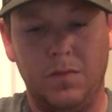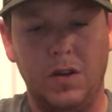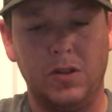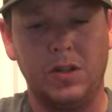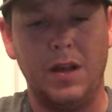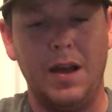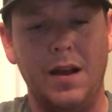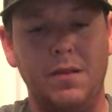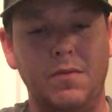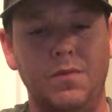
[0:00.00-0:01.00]
your
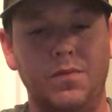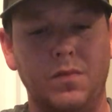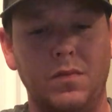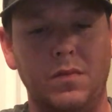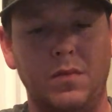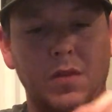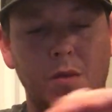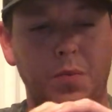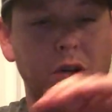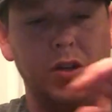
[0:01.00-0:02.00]
slide,
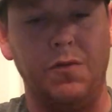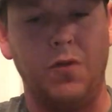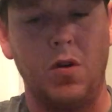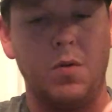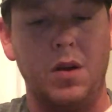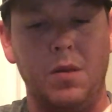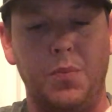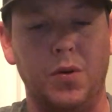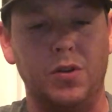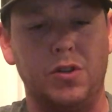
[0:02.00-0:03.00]
you push it forward and
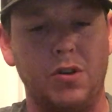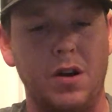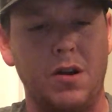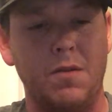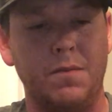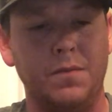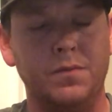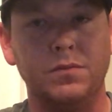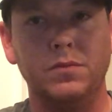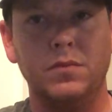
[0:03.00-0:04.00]
pull the trigger,
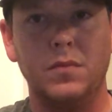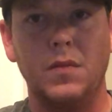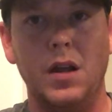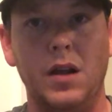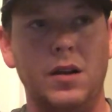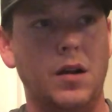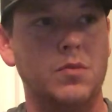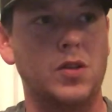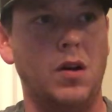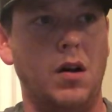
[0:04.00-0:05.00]
and it
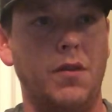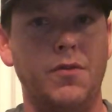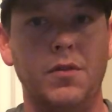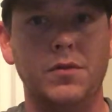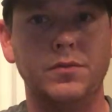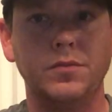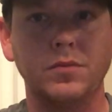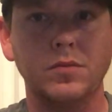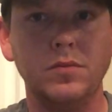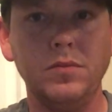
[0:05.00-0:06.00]
comes off.
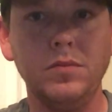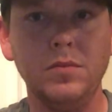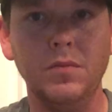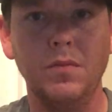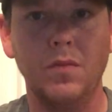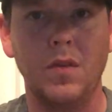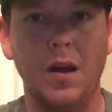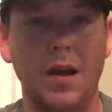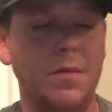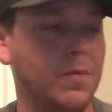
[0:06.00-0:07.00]

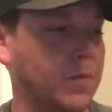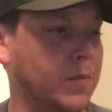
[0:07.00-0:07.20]
Okay?